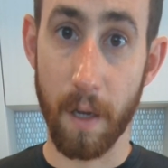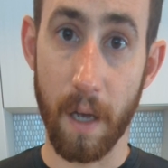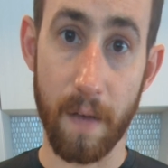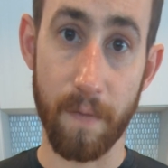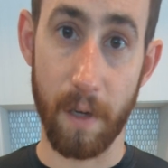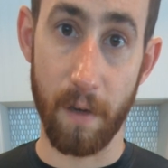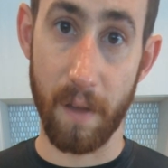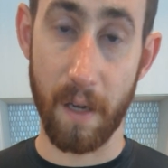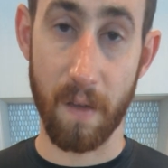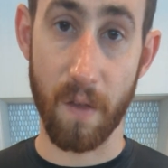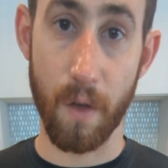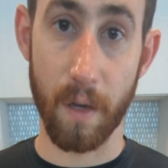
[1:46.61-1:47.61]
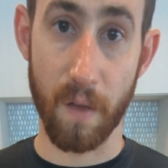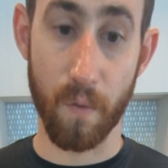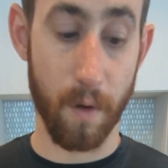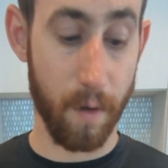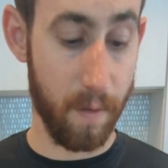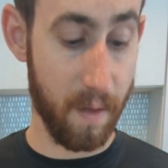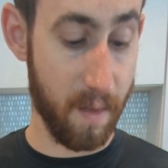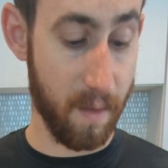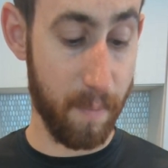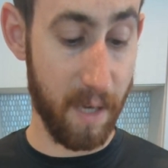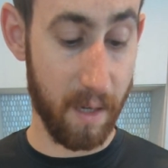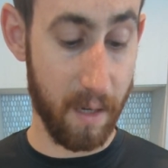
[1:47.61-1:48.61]
I figure that as long as this is
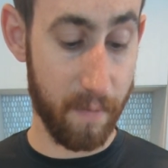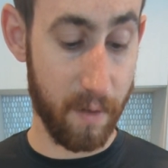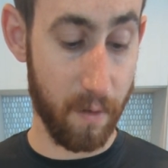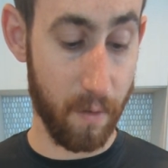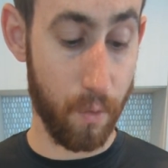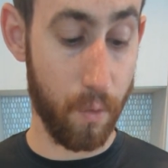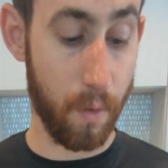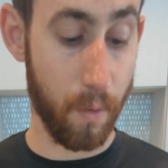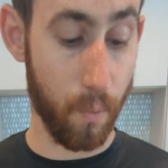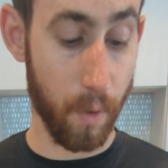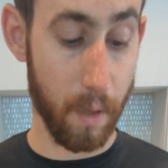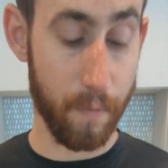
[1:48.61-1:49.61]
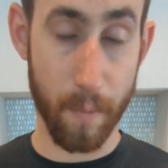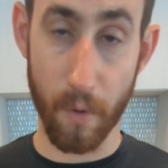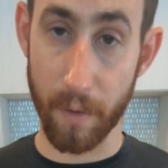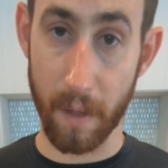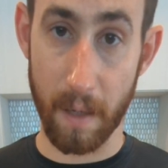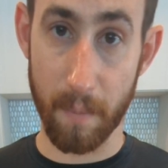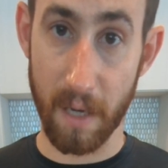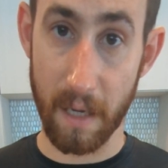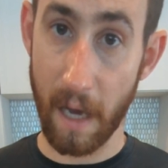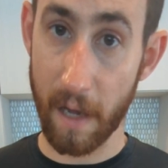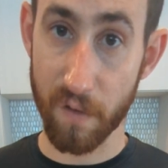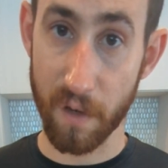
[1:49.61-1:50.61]
big enough to work for both a
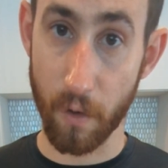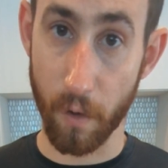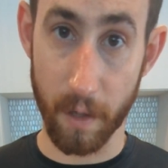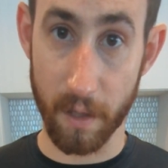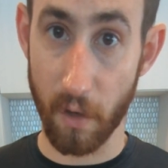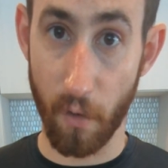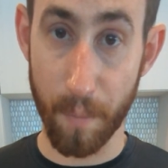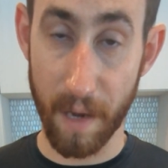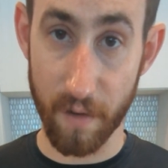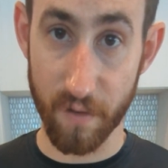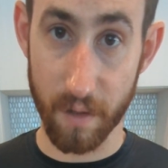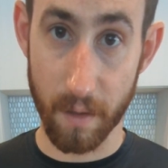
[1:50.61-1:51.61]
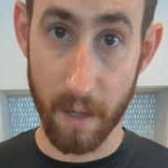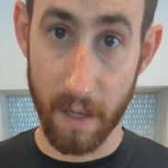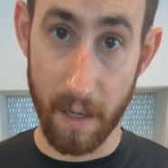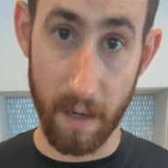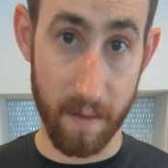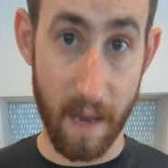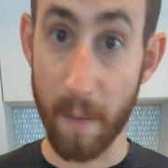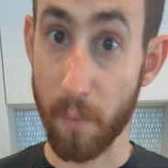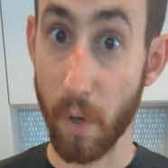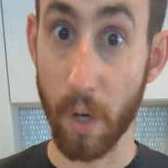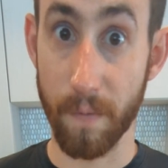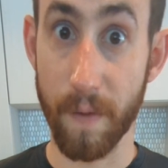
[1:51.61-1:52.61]
pediatric or an adult patient. It's
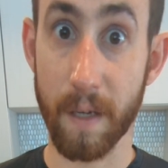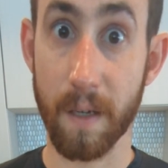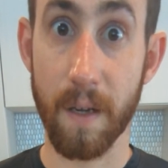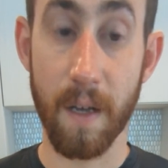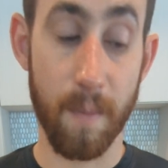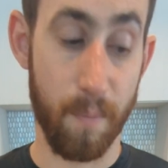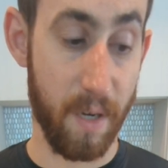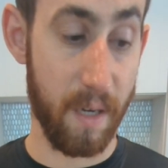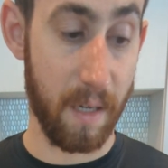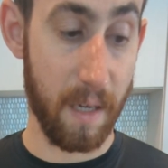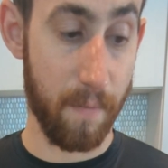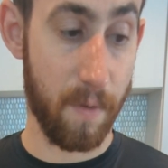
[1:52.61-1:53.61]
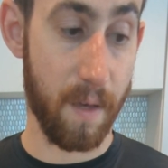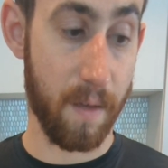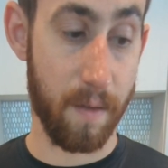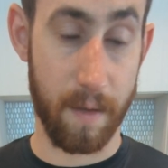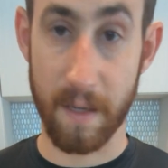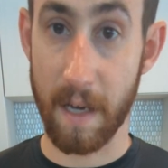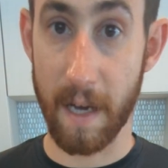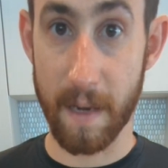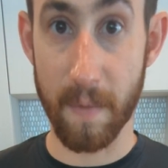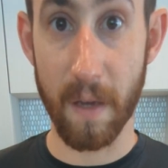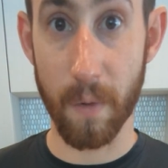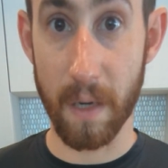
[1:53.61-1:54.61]
not perfect, but it gives us the
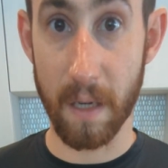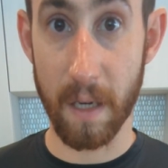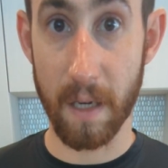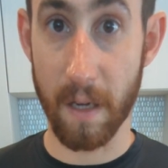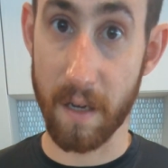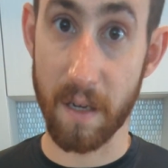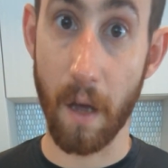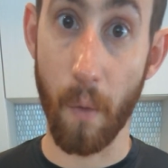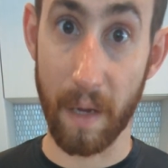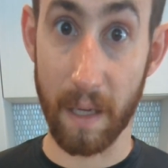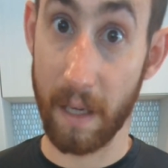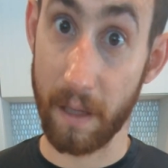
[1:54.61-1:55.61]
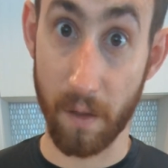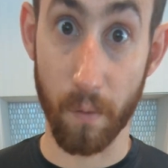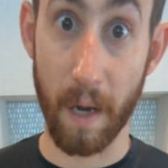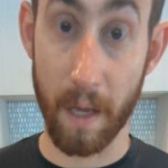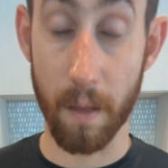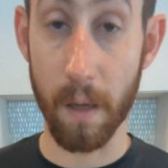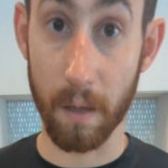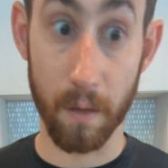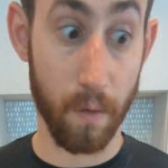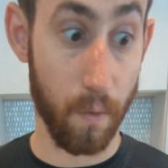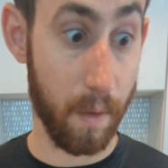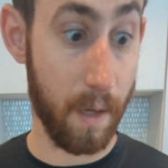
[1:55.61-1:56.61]
time that we need until we can get the right thing
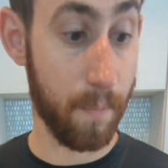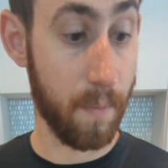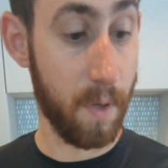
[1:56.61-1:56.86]
to them.